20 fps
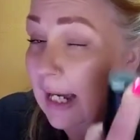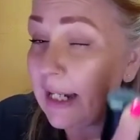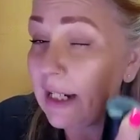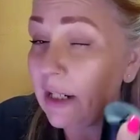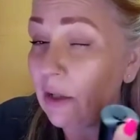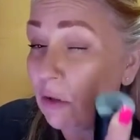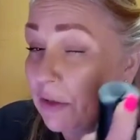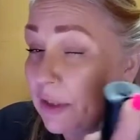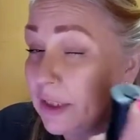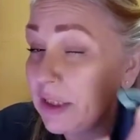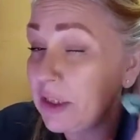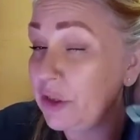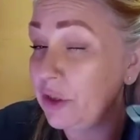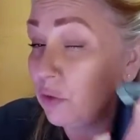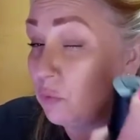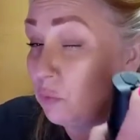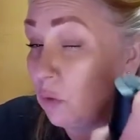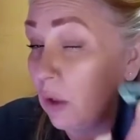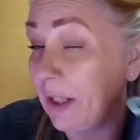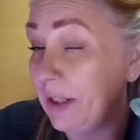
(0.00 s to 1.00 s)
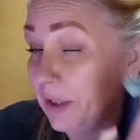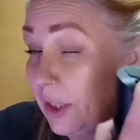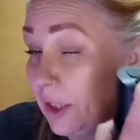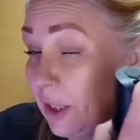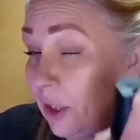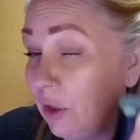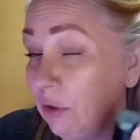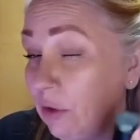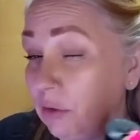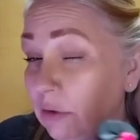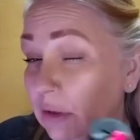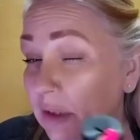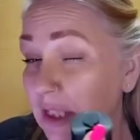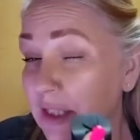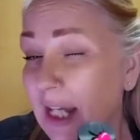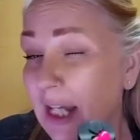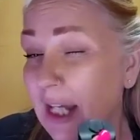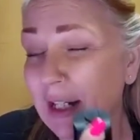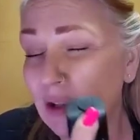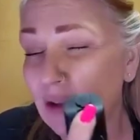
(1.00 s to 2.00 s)
I only do 1 coat
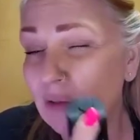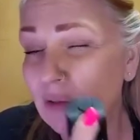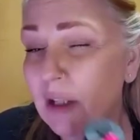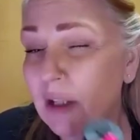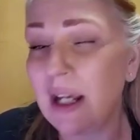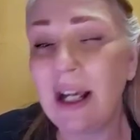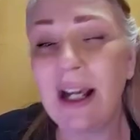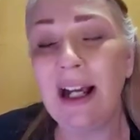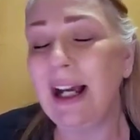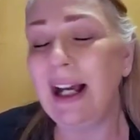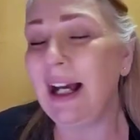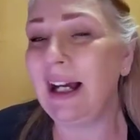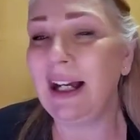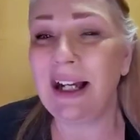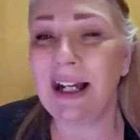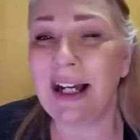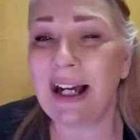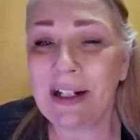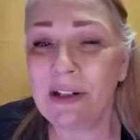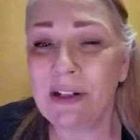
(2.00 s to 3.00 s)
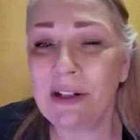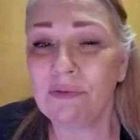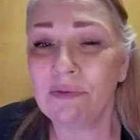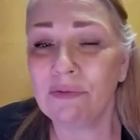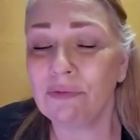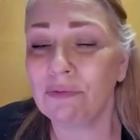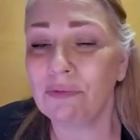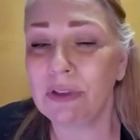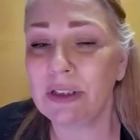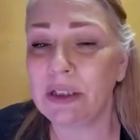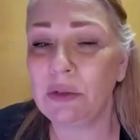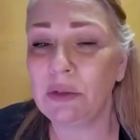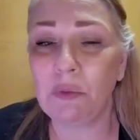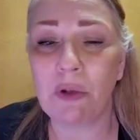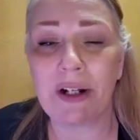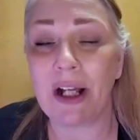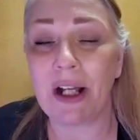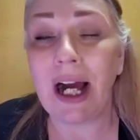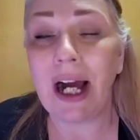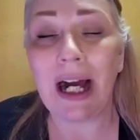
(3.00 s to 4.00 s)
because I don't really
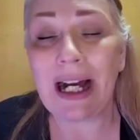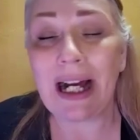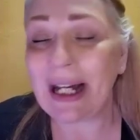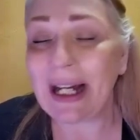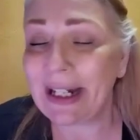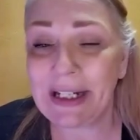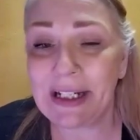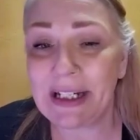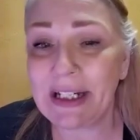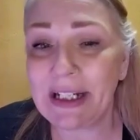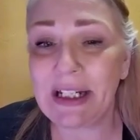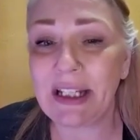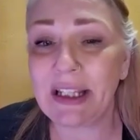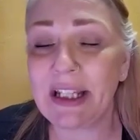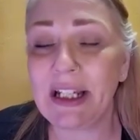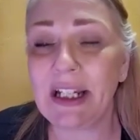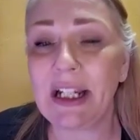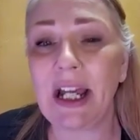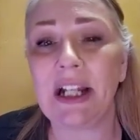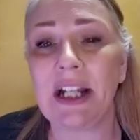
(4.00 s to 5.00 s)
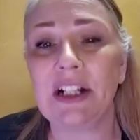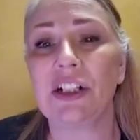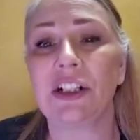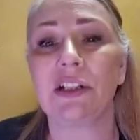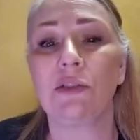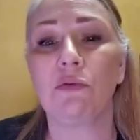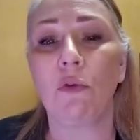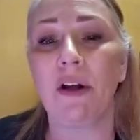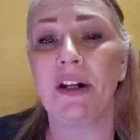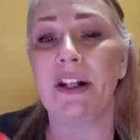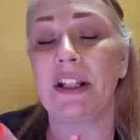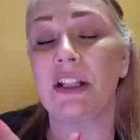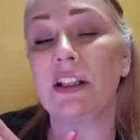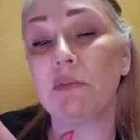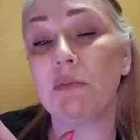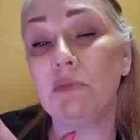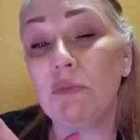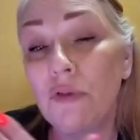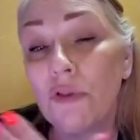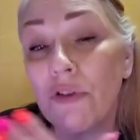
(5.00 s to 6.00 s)
want to hide anything. I just want a
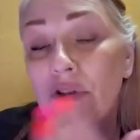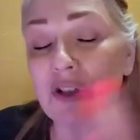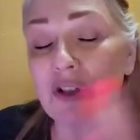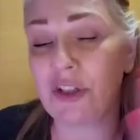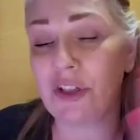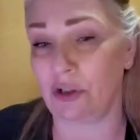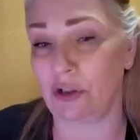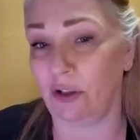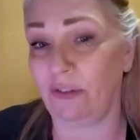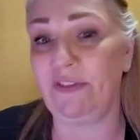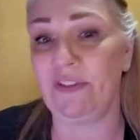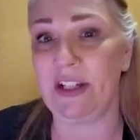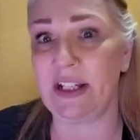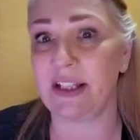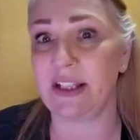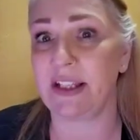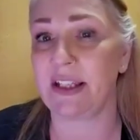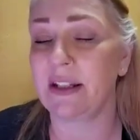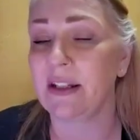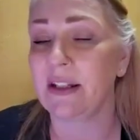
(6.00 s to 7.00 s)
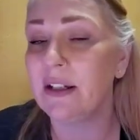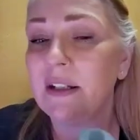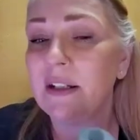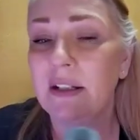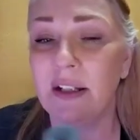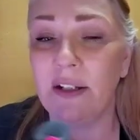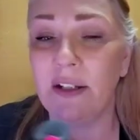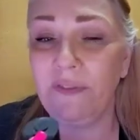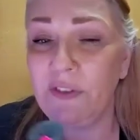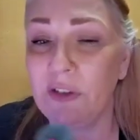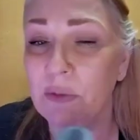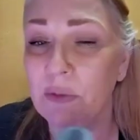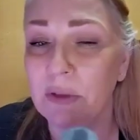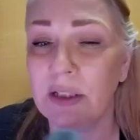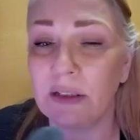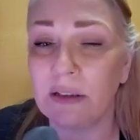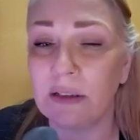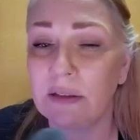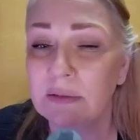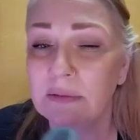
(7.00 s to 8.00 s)
smoother surface, if you
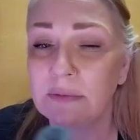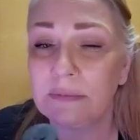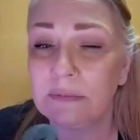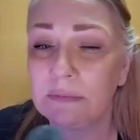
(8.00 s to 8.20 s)
will.